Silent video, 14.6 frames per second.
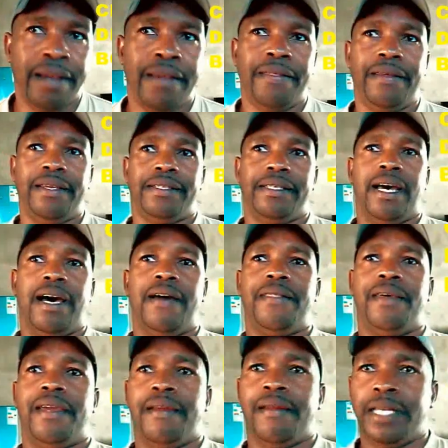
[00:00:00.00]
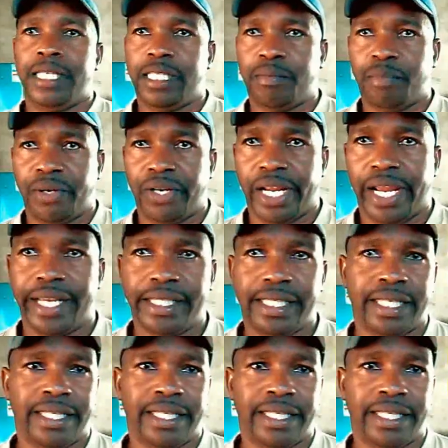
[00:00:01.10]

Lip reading: These are the Springhares.